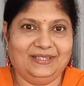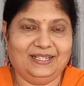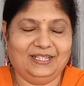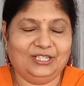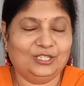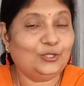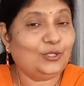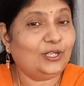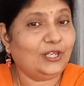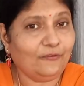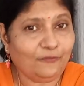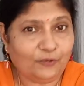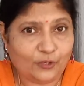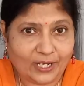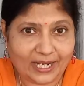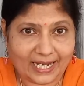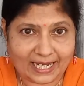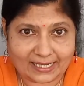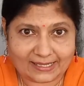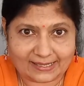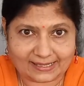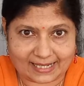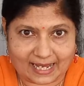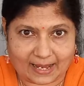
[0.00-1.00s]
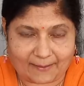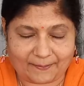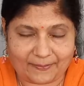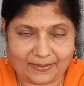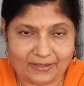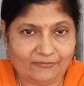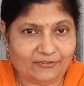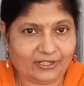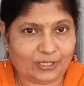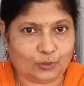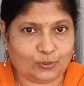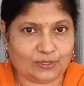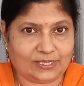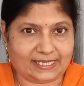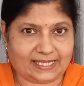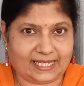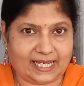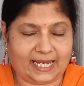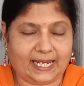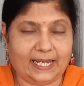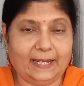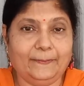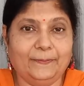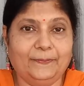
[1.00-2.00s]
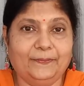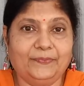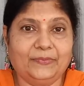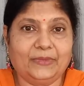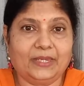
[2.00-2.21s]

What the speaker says: To give you an example, we could say,